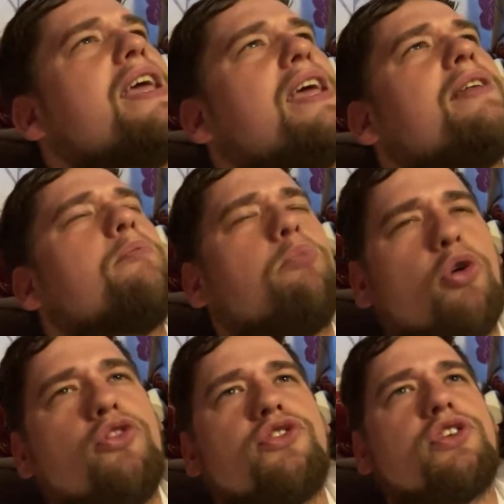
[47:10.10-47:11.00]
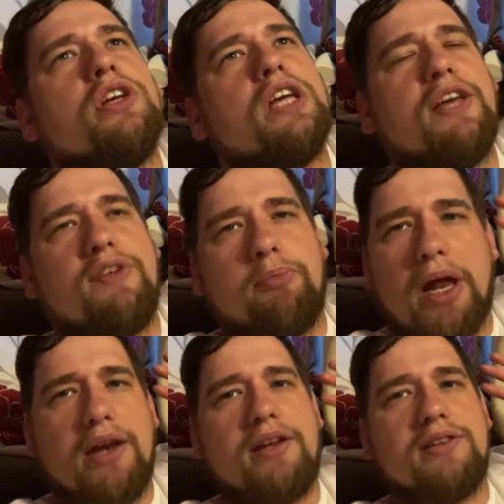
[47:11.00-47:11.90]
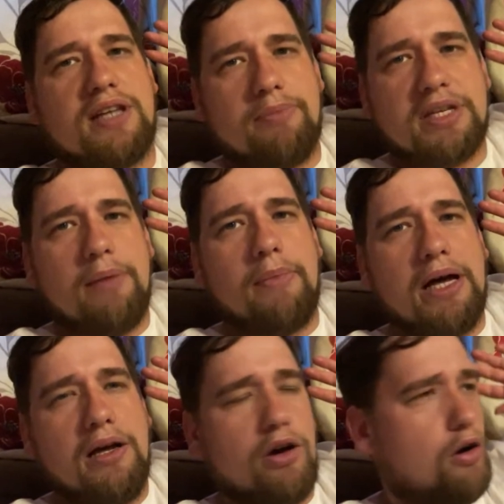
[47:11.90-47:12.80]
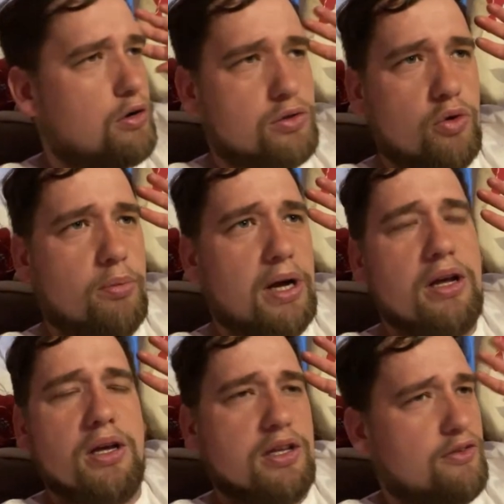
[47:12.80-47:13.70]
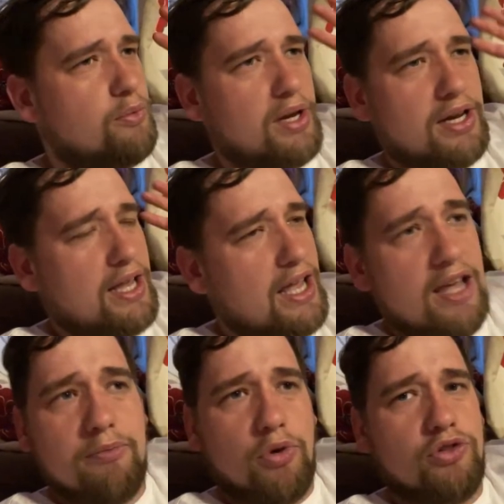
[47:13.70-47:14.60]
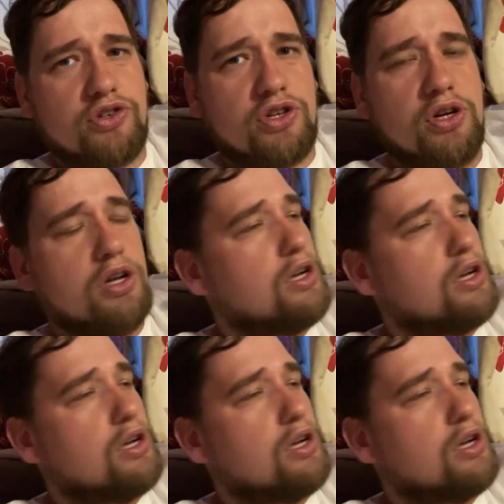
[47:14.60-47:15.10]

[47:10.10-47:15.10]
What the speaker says: 8 months. If you planted in September or October, you've waited 8 months.